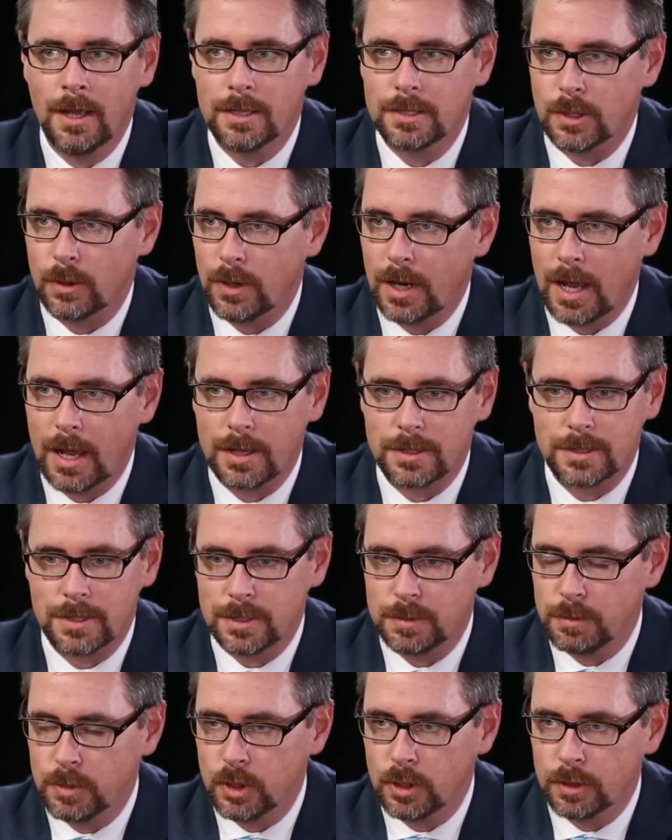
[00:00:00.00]
So it has
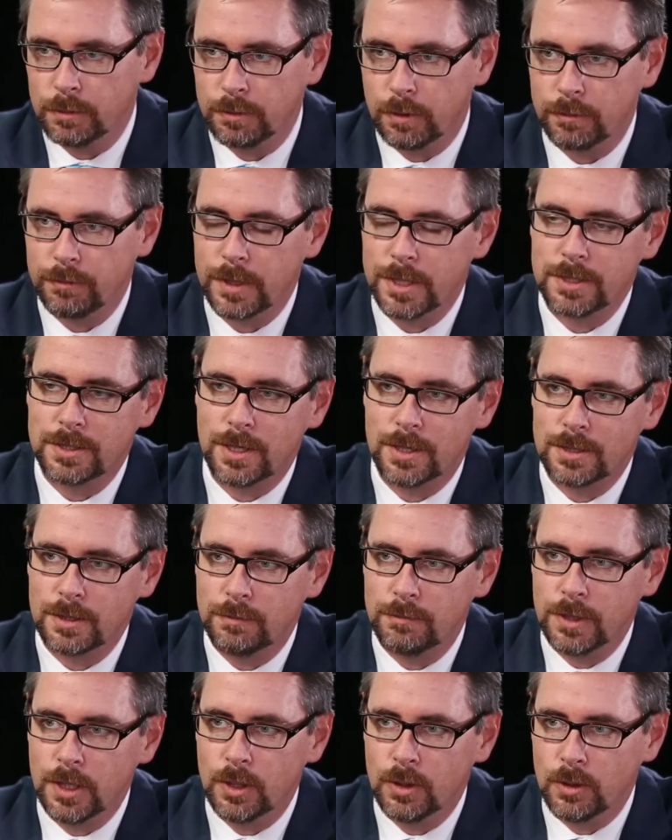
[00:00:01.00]
these beautiful vistas
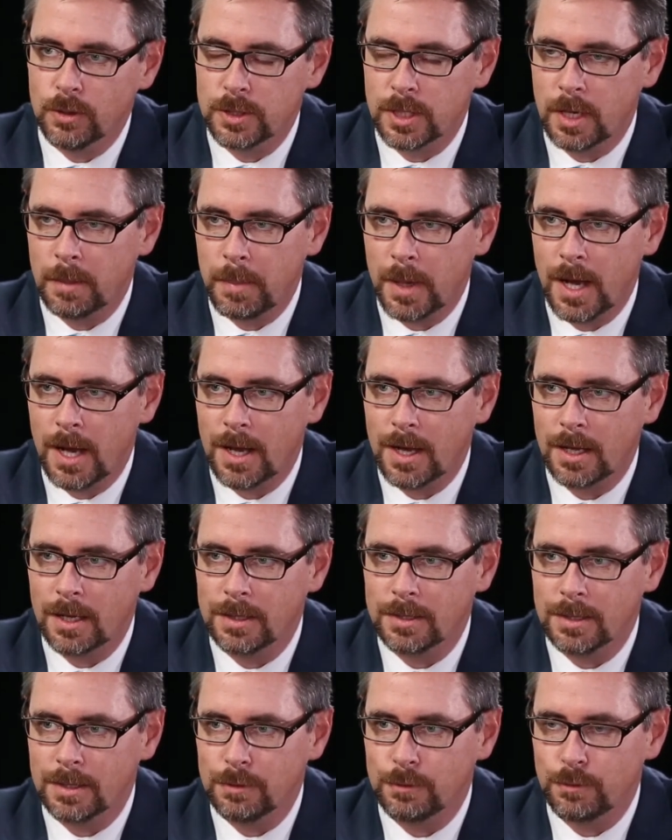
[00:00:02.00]
and views and a
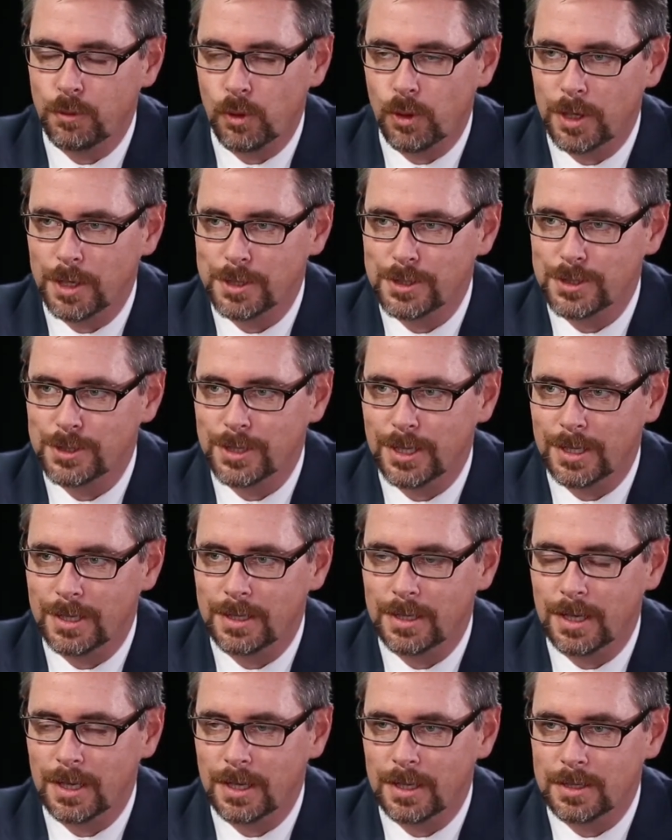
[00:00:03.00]
pond and forests.
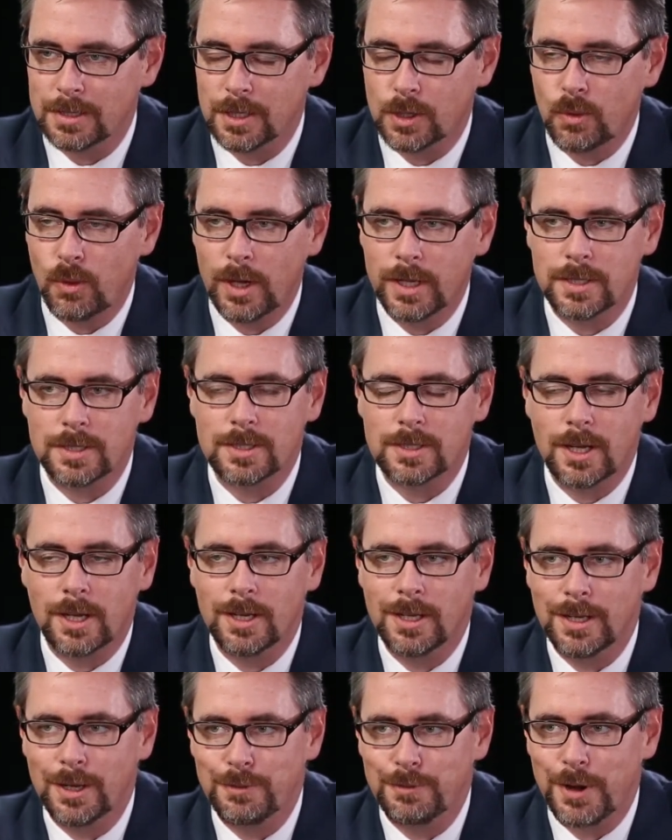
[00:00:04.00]
And it's a quite
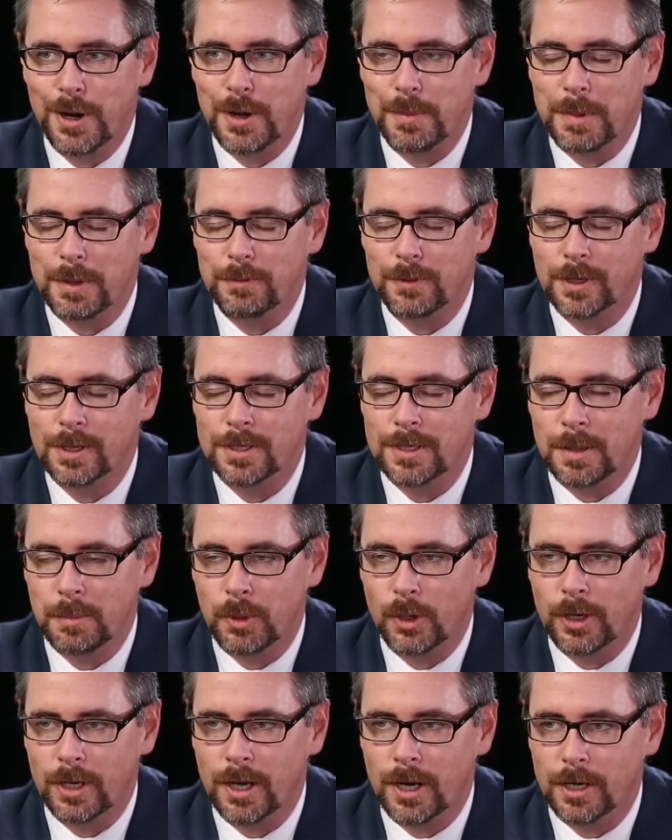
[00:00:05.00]
stunning environment for
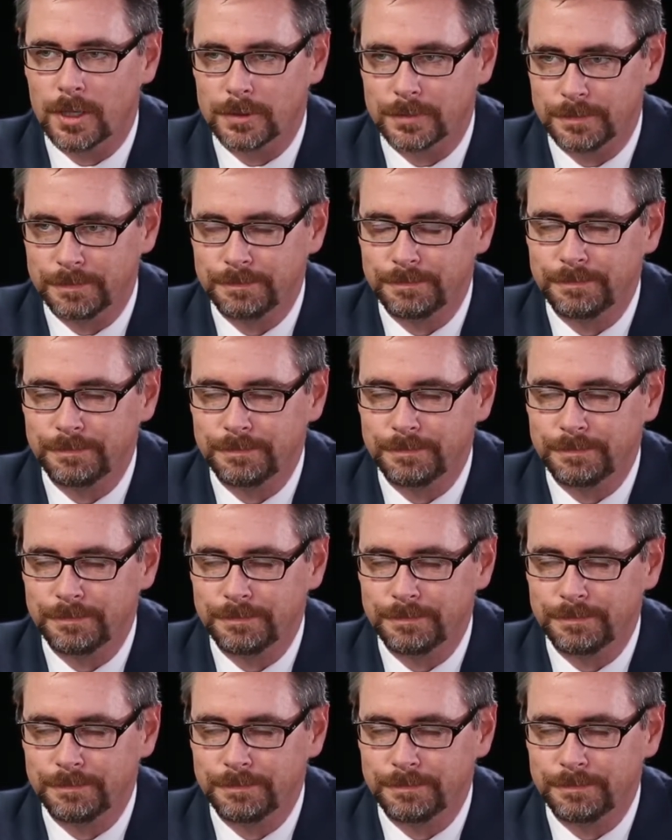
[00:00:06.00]
contemporary art.